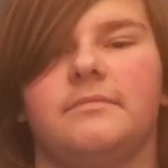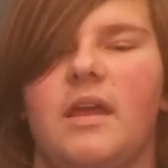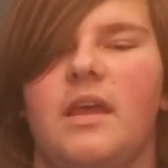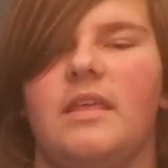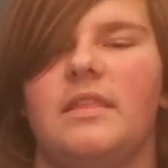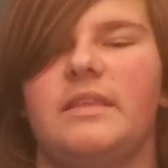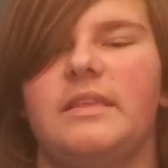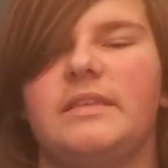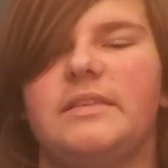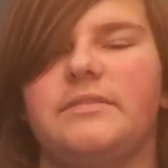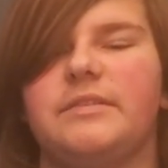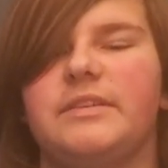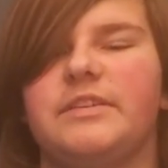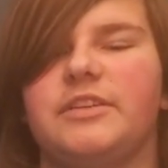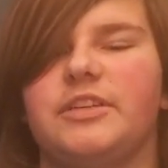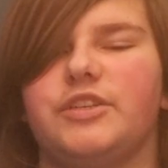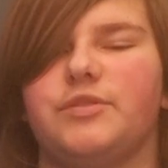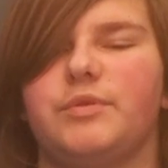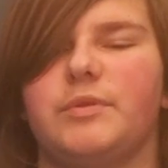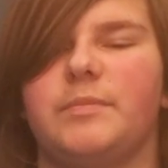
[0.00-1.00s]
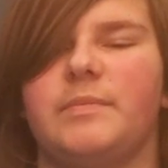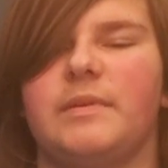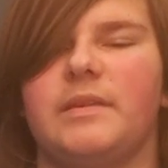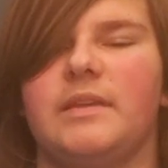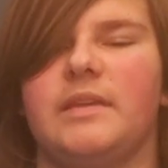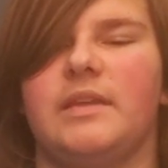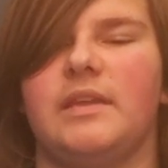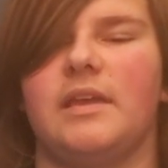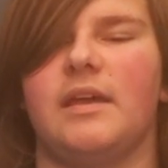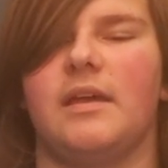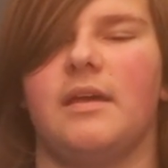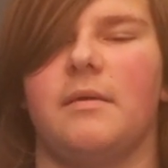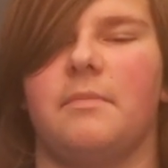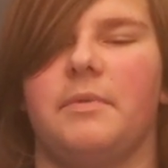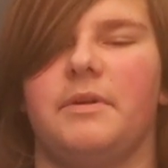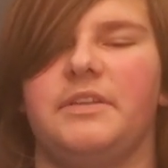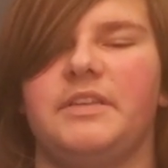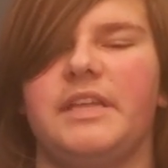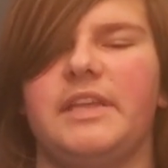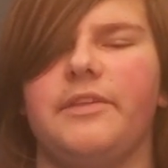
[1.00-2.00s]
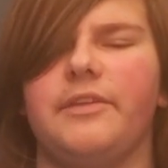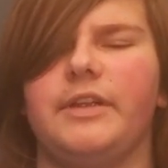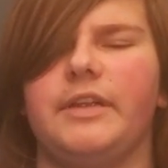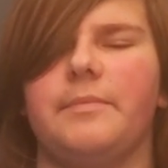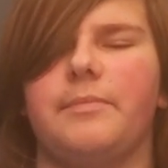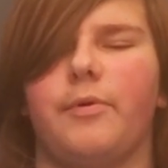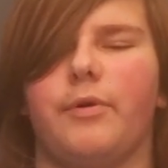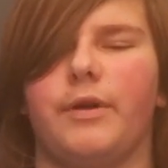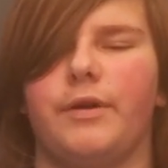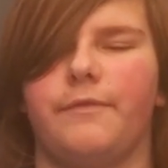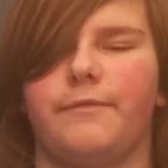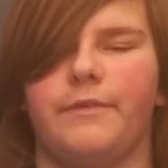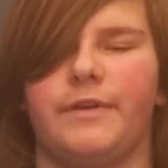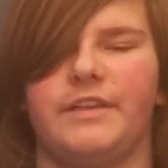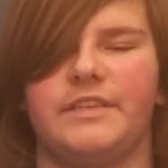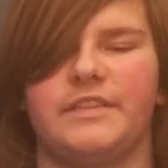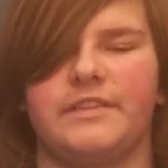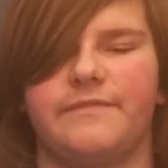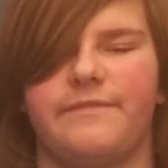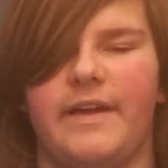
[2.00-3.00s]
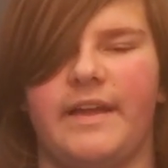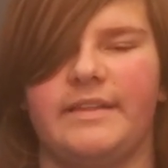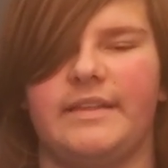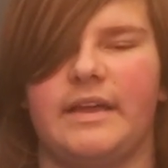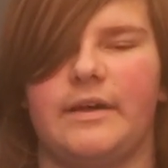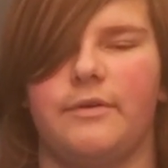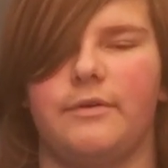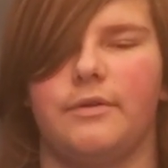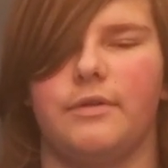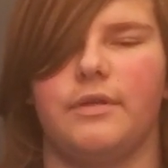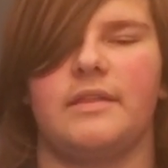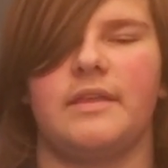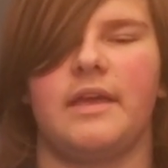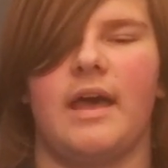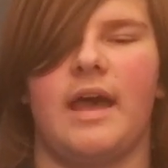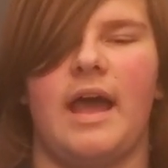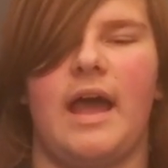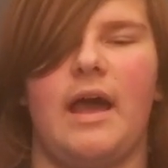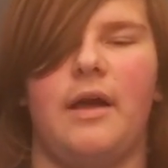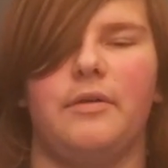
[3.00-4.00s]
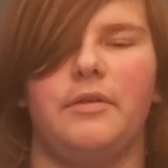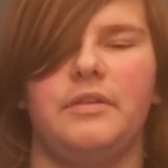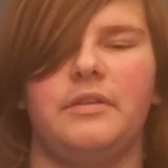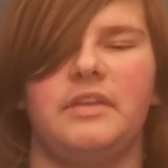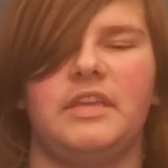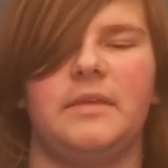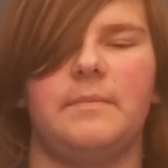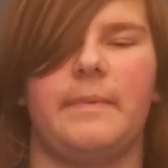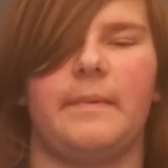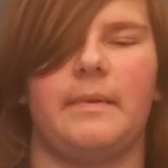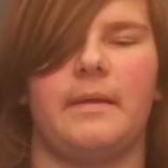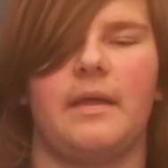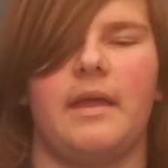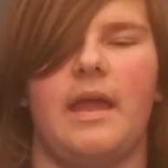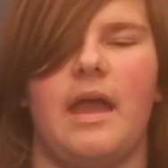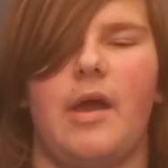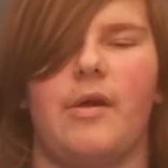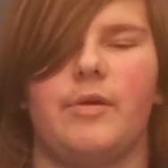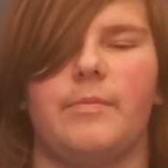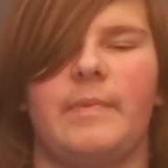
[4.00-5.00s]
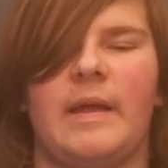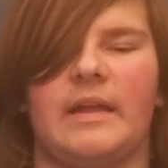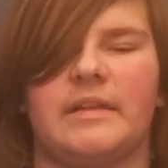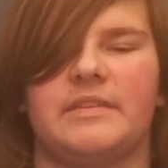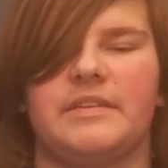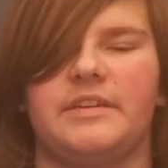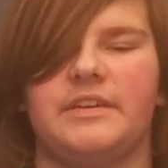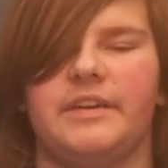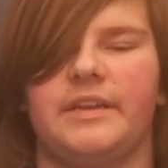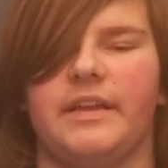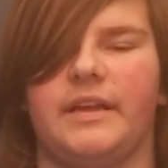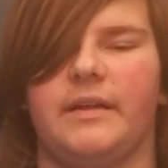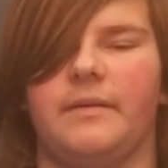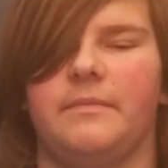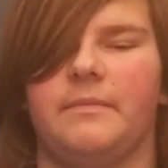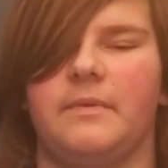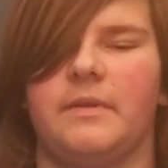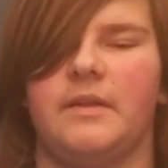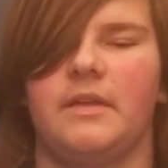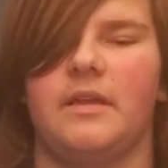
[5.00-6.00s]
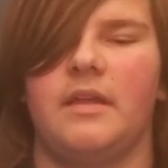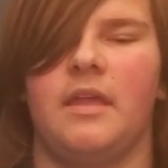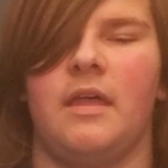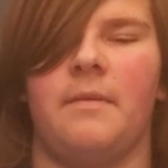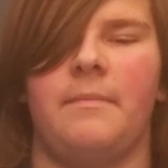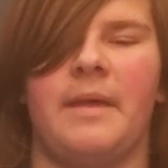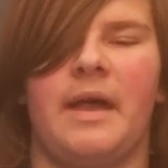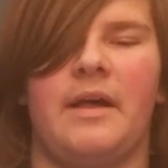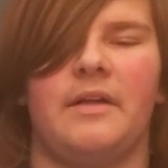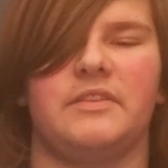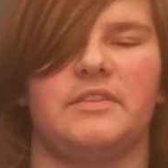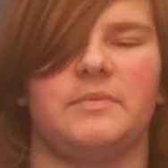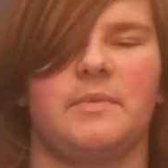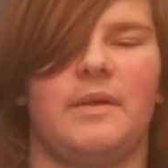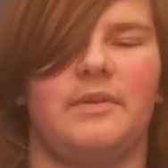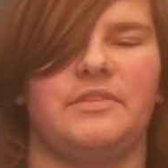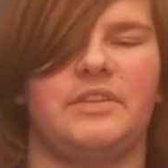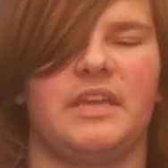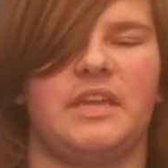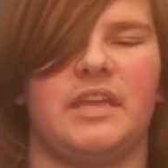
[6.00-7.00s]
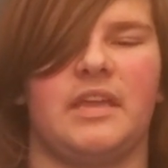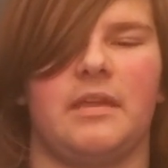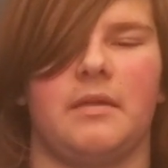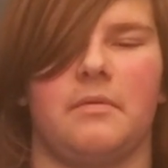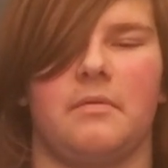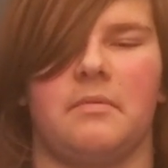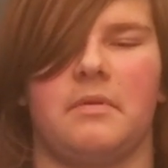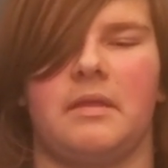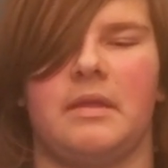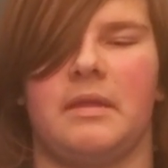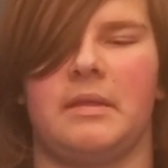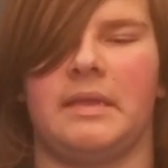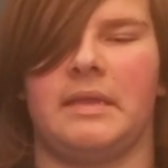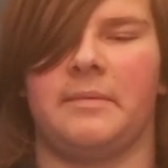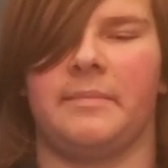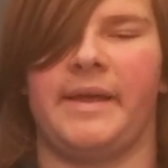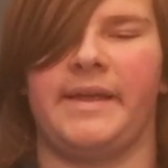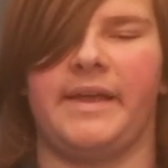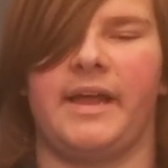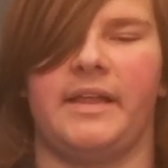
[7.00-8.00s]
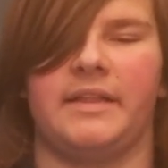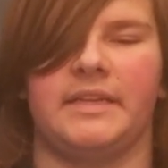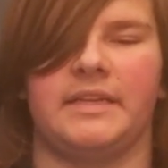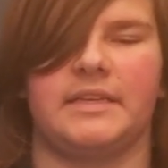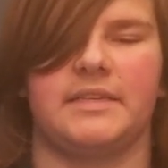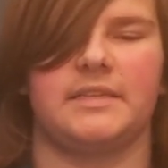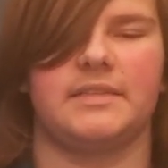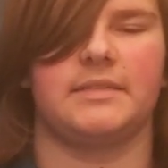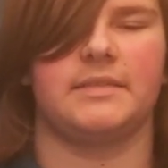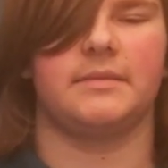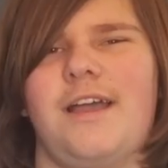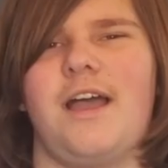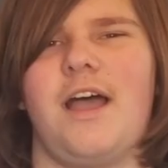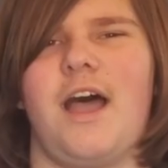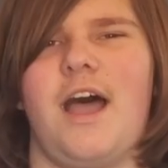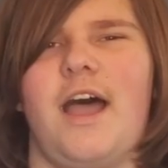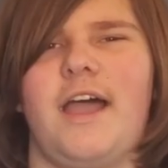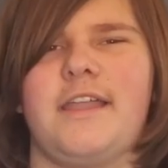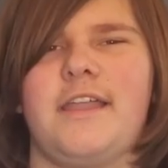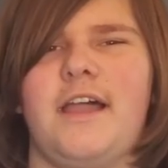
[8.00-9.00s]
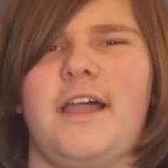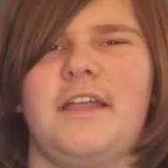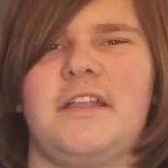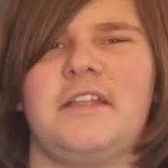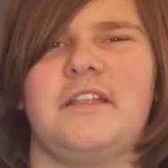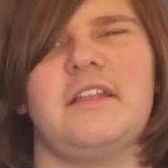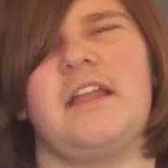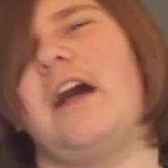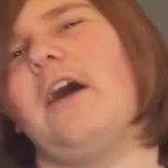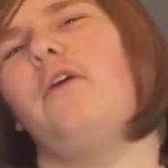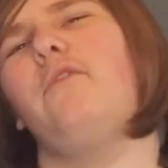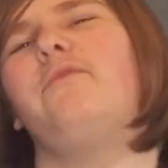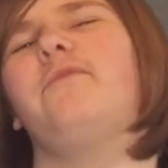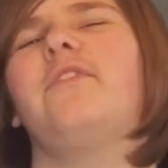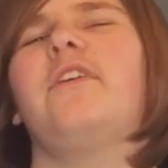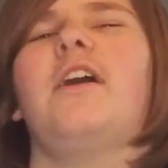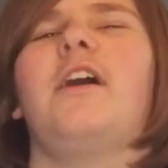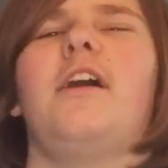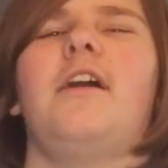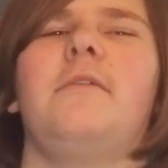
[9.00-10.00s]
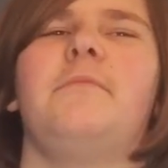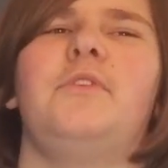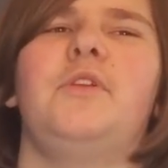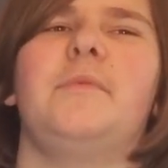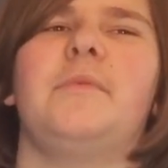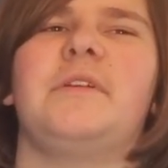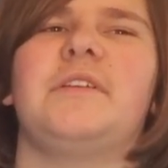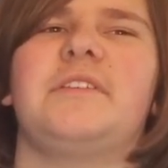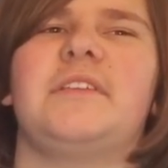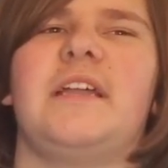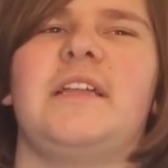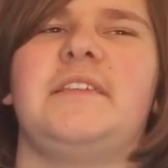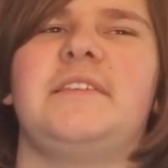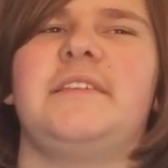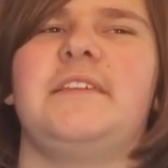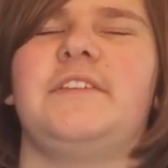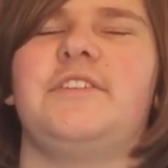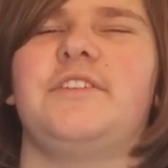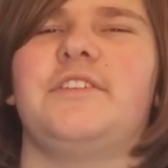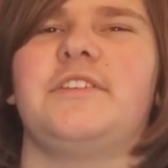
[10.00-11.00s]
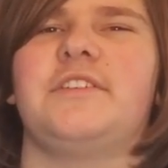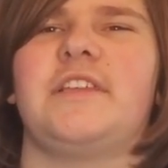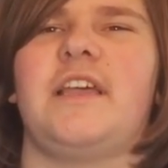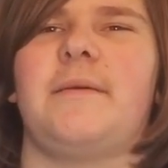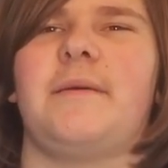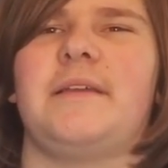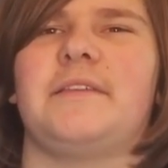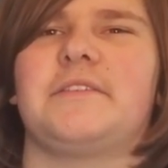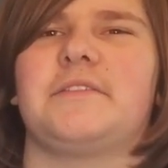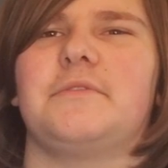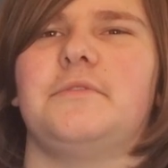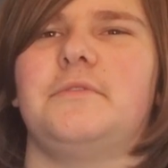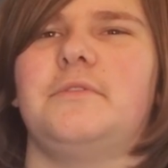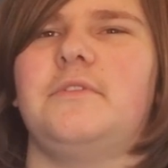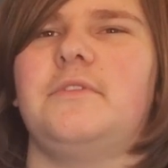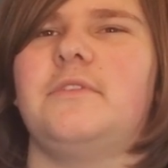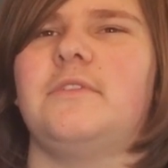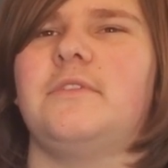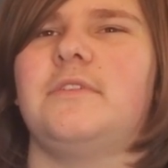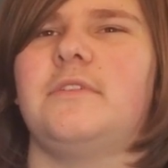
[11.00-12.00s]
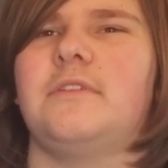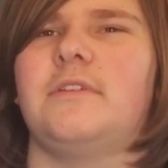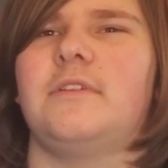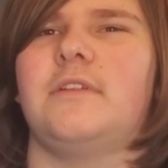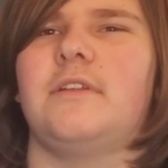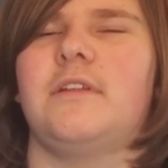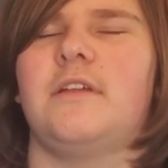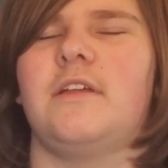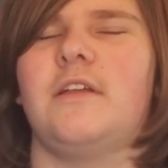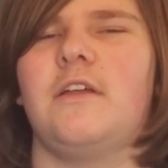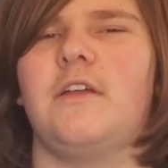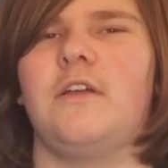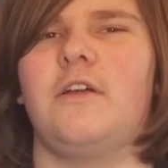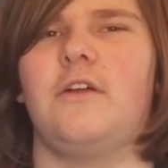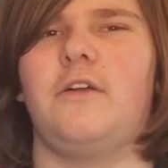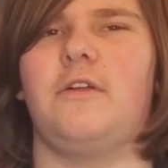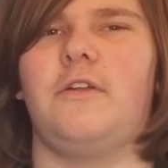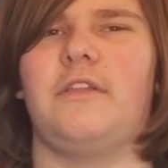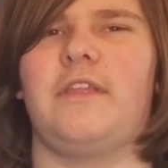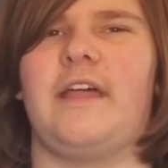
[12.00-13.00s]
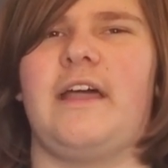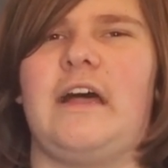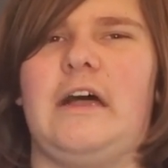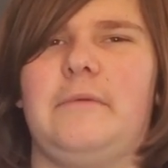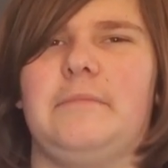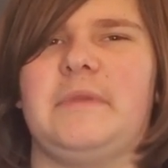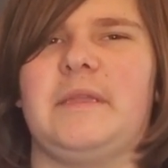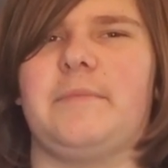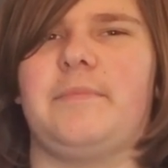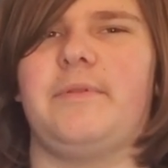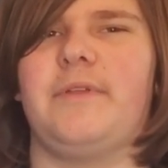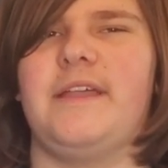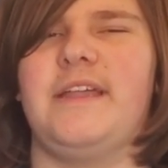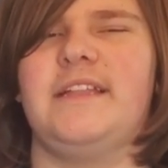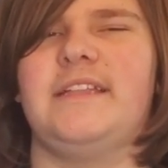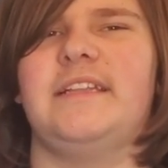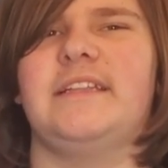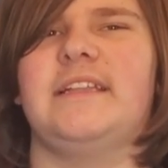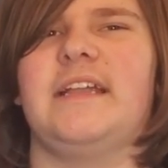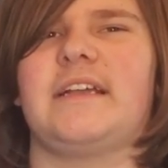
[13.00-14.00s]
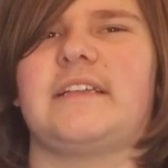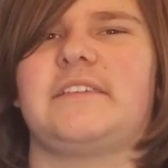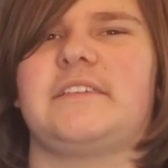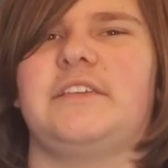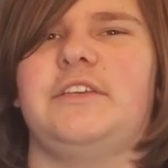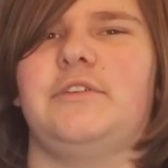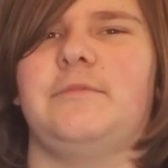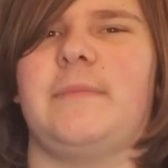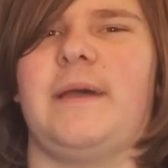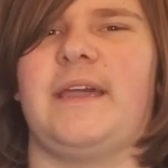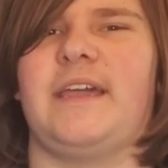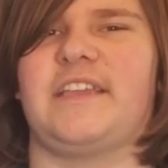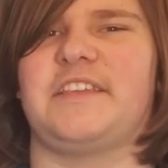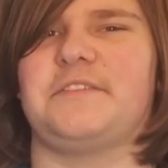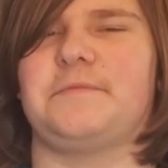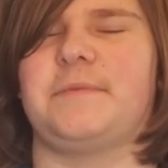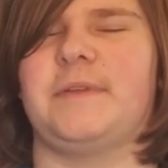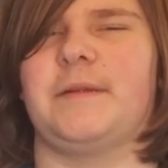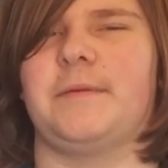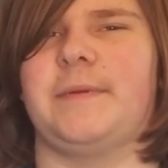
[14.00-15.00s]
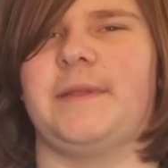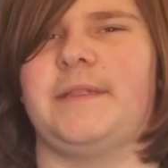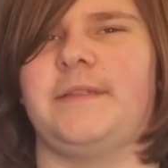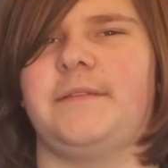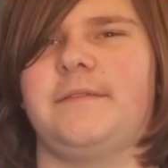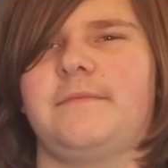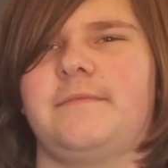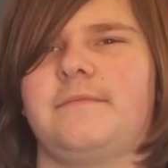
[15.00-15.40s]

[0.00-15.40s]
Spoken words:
This research would be particularly important for us to find out how to keep our bacteria balanced while taking antibiotics. I got help from numerous science teachers at my school that helped me plan and execute my experiment.